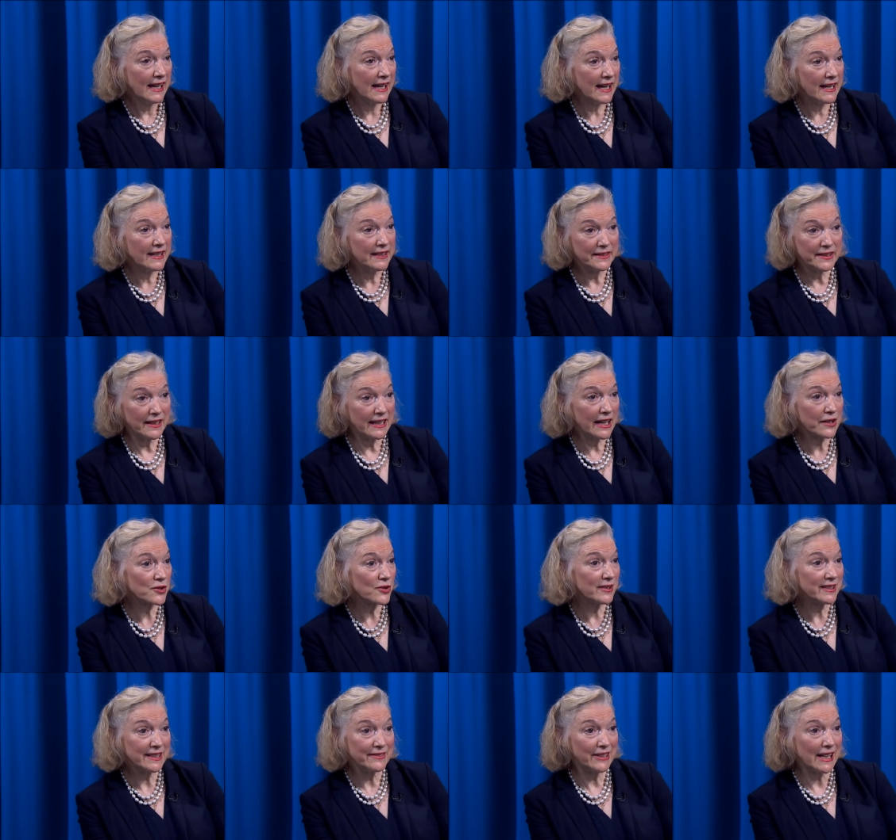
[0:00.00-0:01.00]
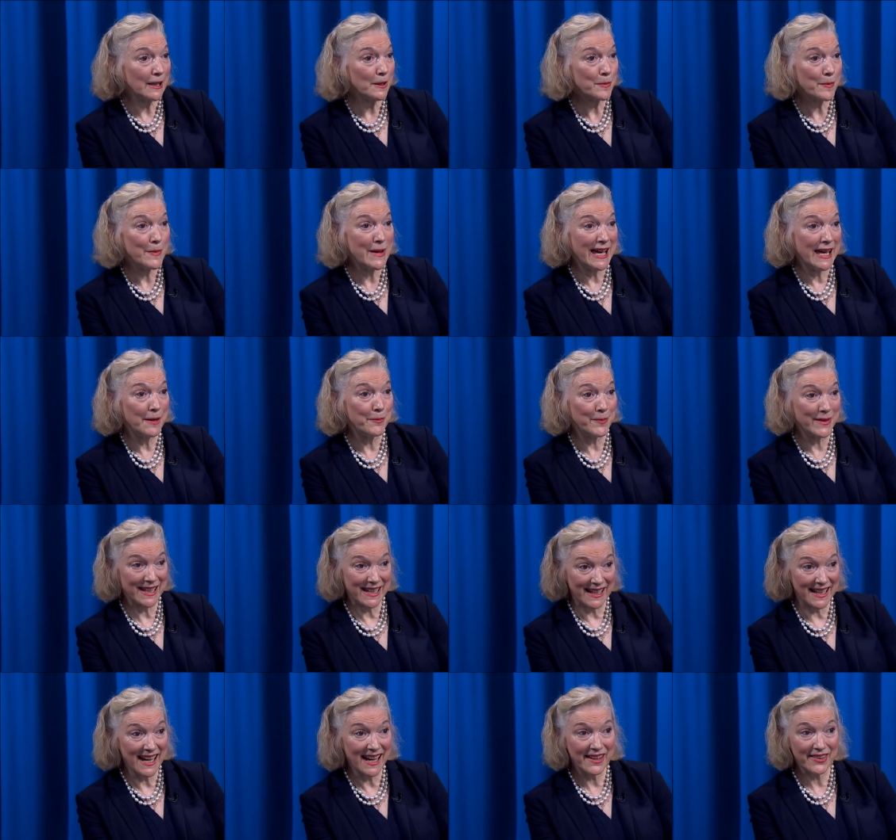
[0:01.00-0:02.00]
an intellectual development, but
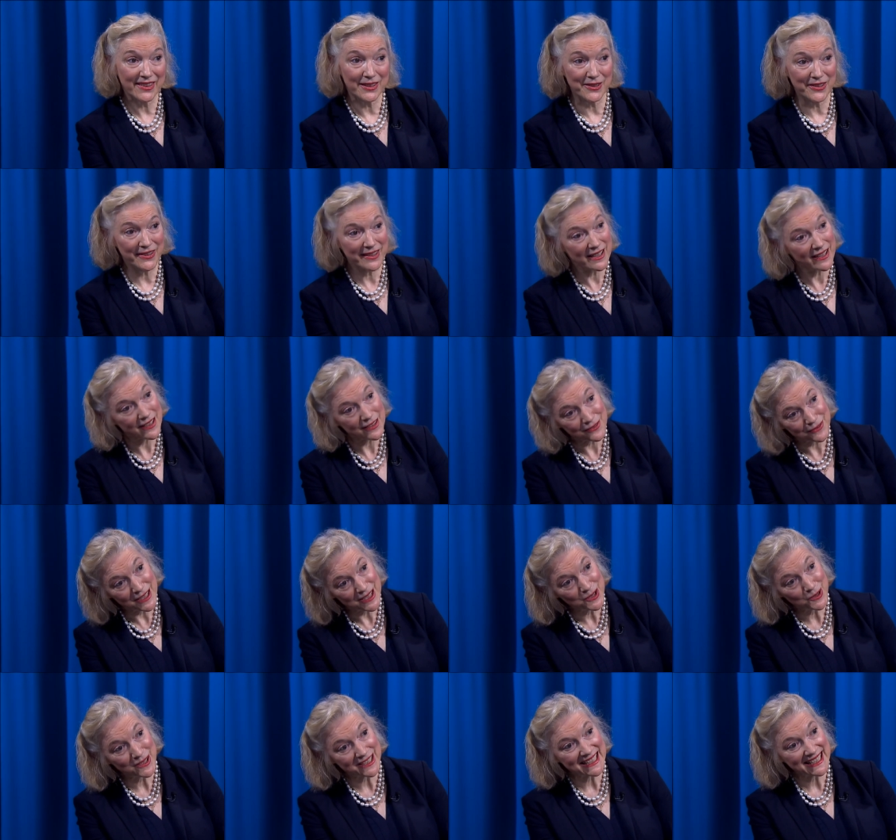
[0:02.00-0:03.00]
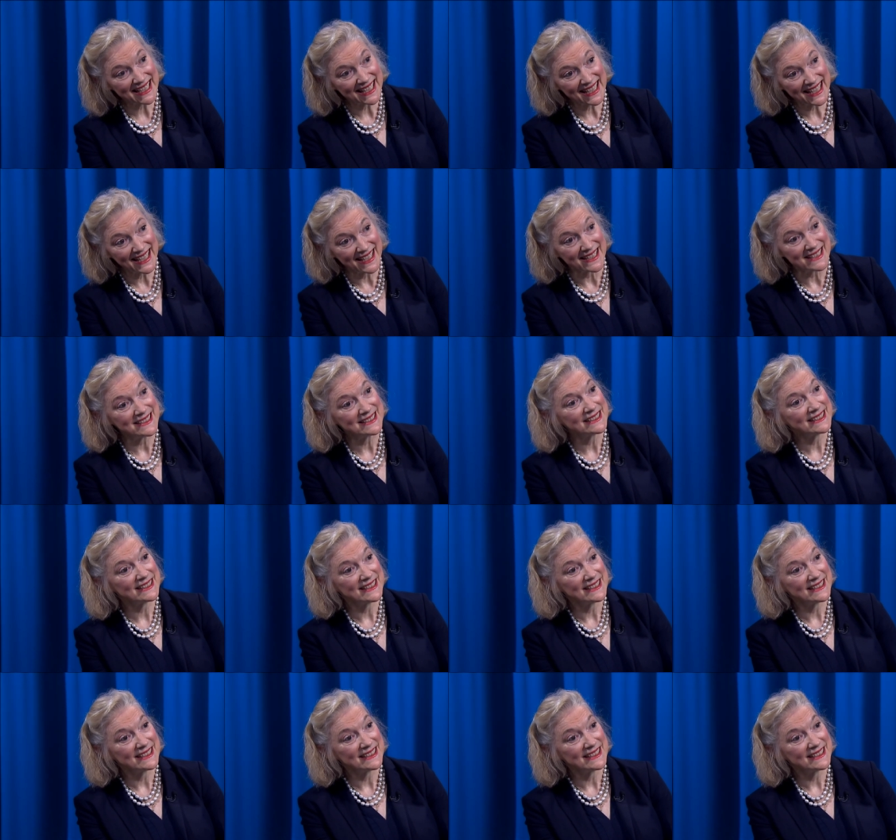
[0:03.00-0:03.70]
it has to start when you're a kid.